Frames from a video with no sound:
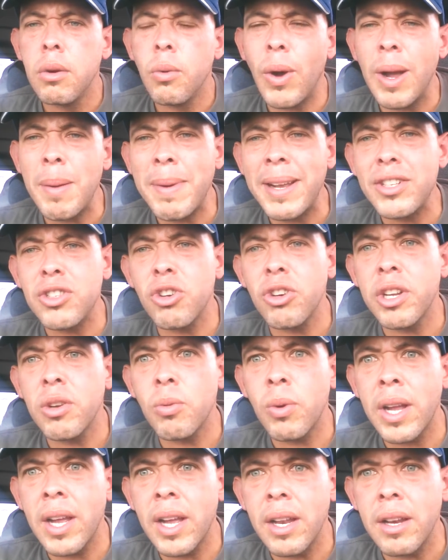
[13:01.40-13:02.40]
Why am I turning
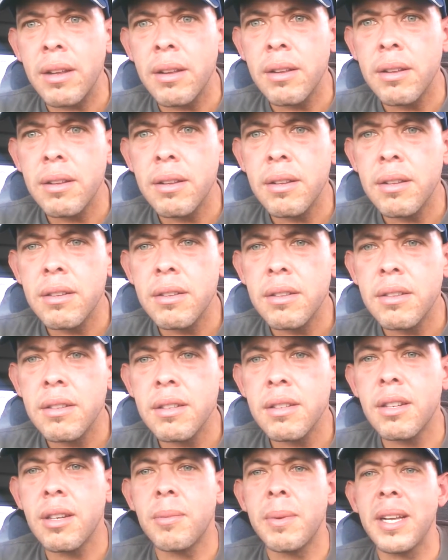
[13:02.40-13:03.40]
red?
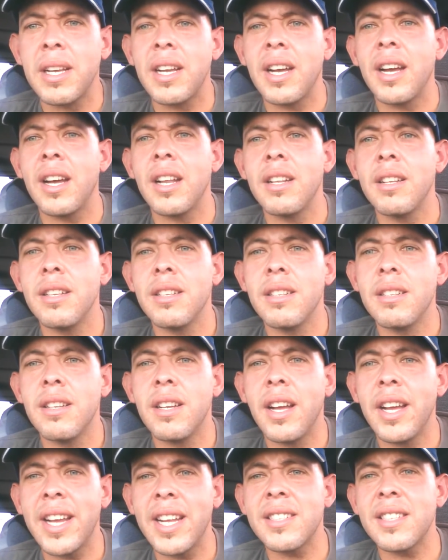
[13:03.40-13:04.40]
Oh my god.
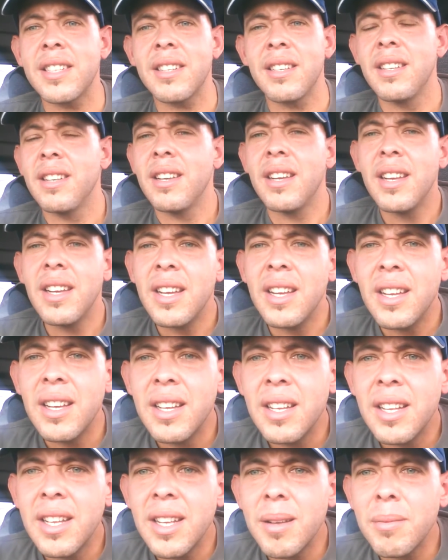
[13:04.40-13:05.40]
I guess.
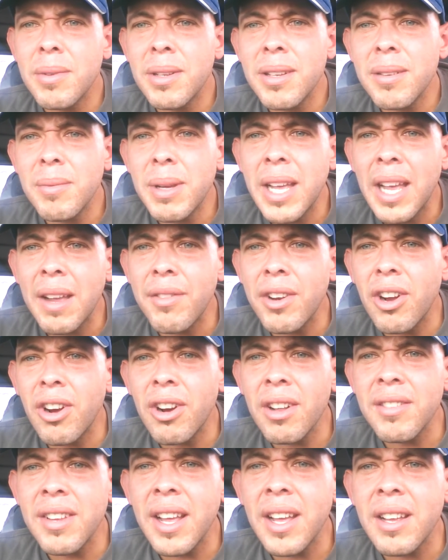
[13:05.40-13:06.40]
Am I having a
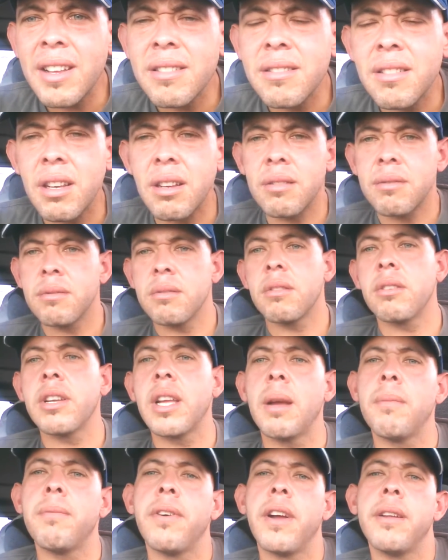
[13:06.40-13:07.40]
heart attack? No.
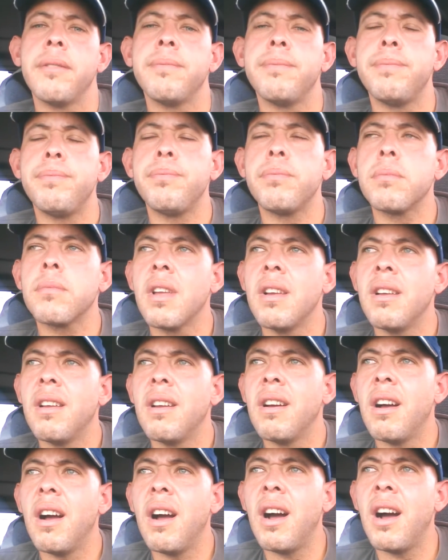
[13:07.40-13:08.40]
Okay, I'm fine.
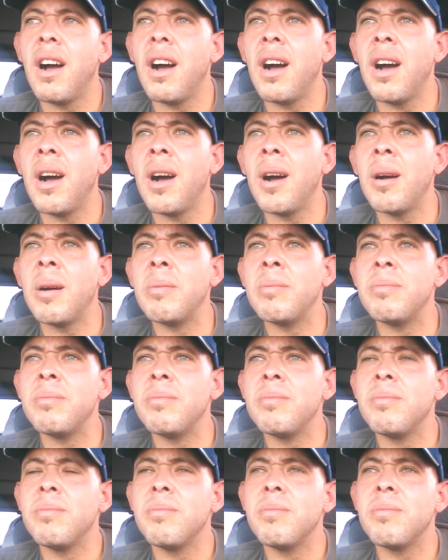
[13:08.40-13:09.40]

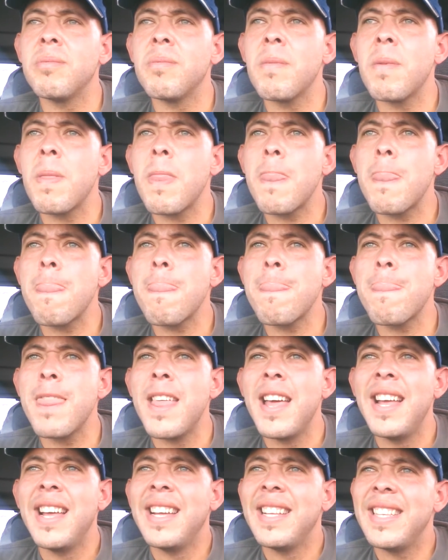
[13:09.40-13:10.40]
Um.
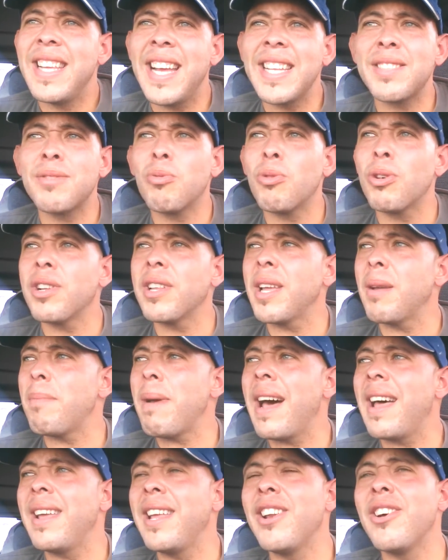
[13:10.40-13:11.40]
That's really
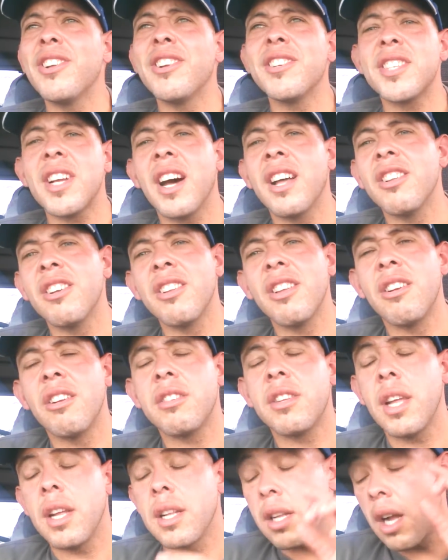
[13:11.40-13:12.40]
about. You know, there's other
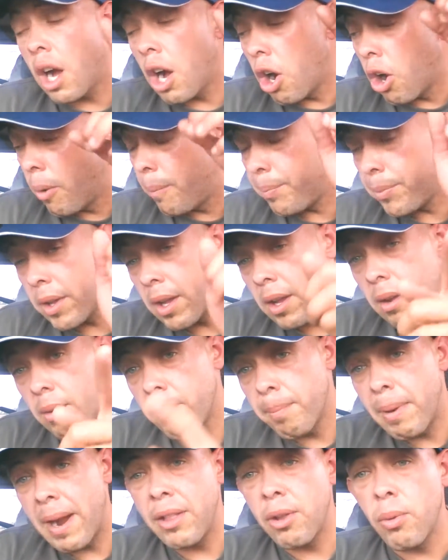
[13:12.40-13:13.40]
little things. Oh,
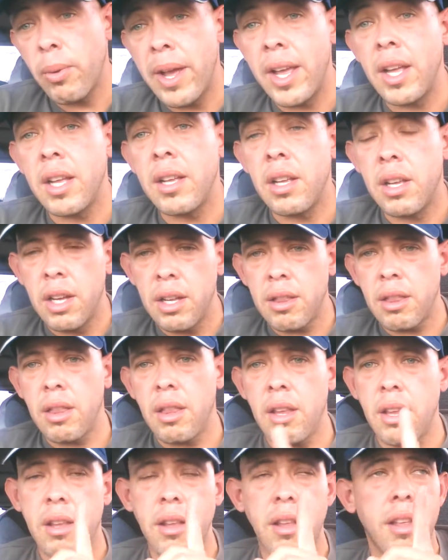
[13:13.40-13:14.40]
by the way, good.
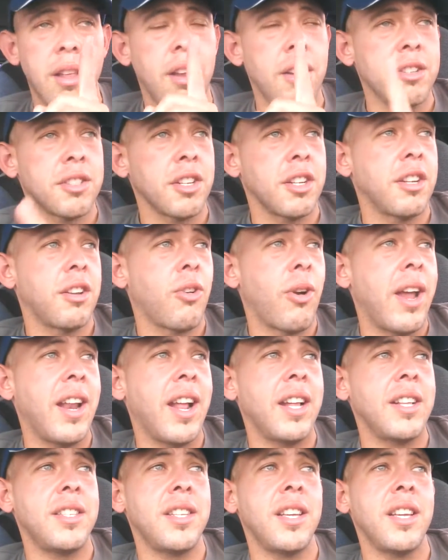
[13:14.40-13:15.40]
Here's a
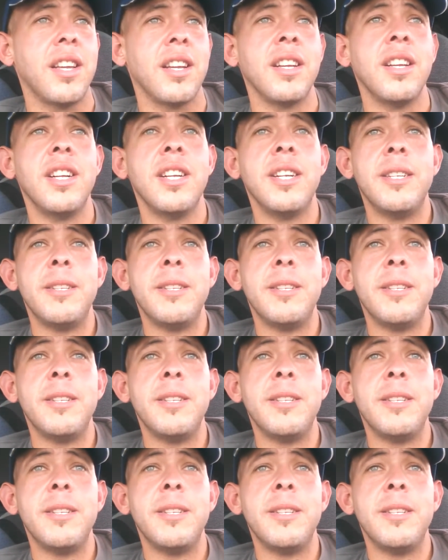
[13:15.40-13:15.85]
great idea